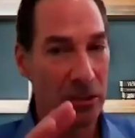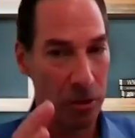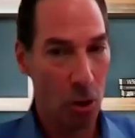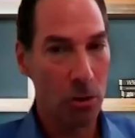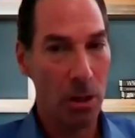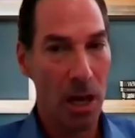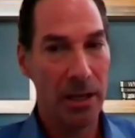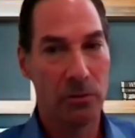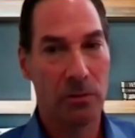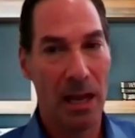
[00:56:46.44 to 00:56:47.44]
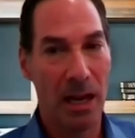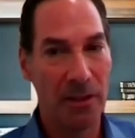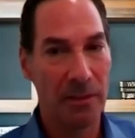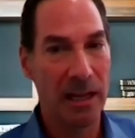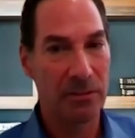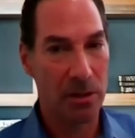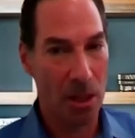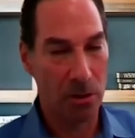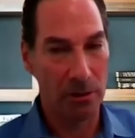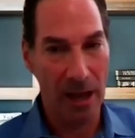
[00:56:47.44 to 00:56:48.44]
is localized. And I think that's
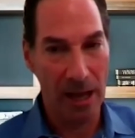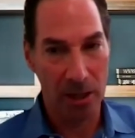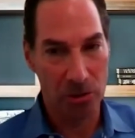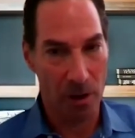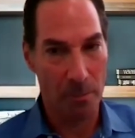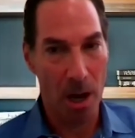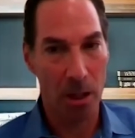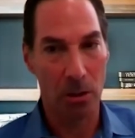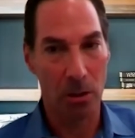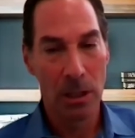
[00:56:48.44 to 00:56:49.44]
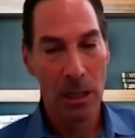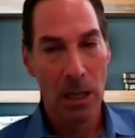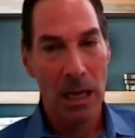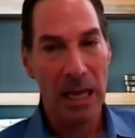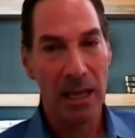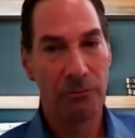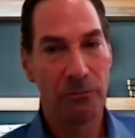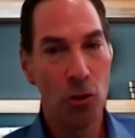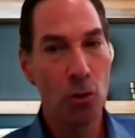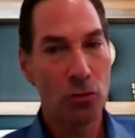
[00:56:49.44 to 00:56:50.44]
another advantage of our model.
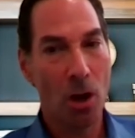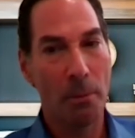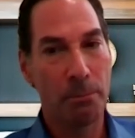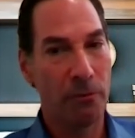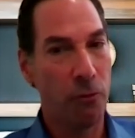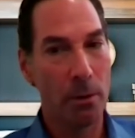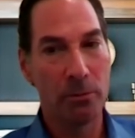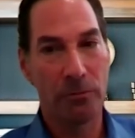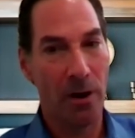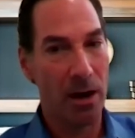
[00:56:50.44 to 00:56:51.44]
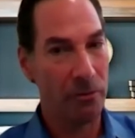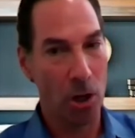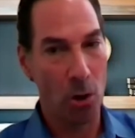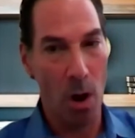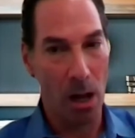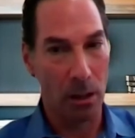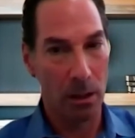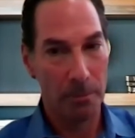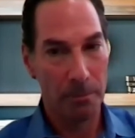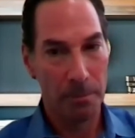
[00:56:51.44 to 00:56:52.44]
If Utah performs very, very well
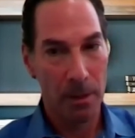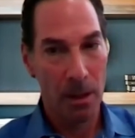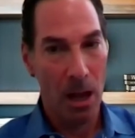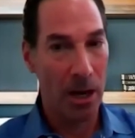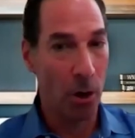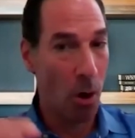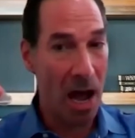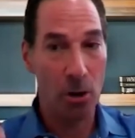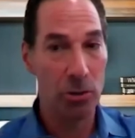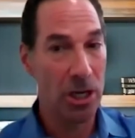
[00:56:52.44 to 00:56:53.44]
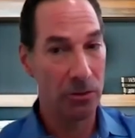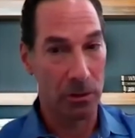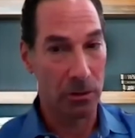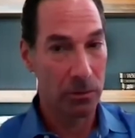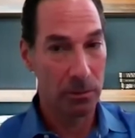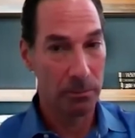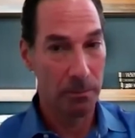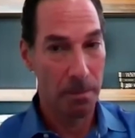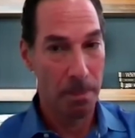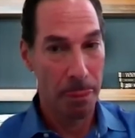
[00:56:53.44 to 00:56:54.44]
and Ohio doesn't,
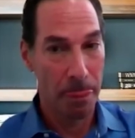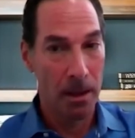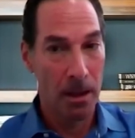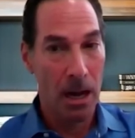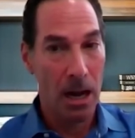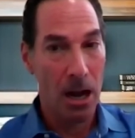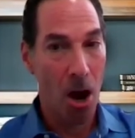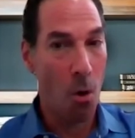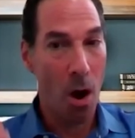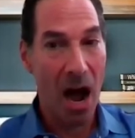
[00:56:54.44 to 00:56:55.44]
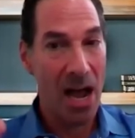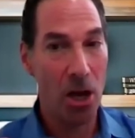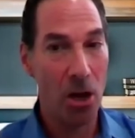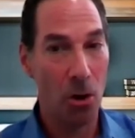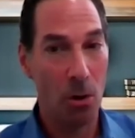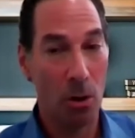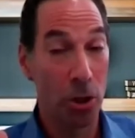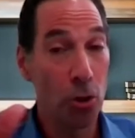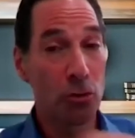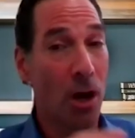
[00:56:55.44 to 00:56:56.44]
Ohio or
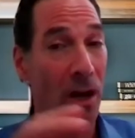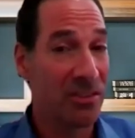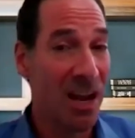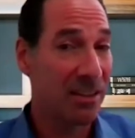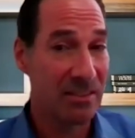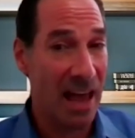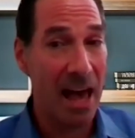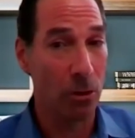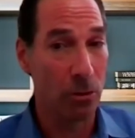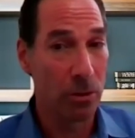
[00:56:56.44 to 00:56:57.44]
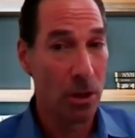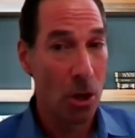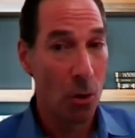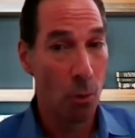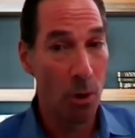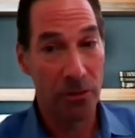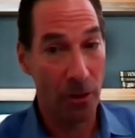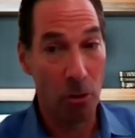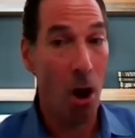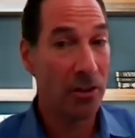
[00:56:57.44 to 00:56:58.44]
Utah is not saddled with
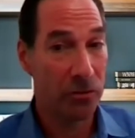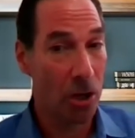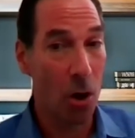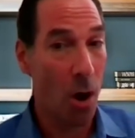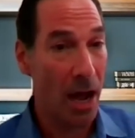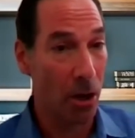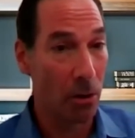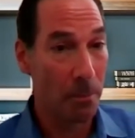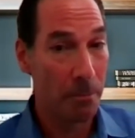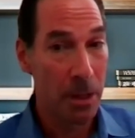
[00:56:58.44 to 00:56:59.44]
the loss in Ohio.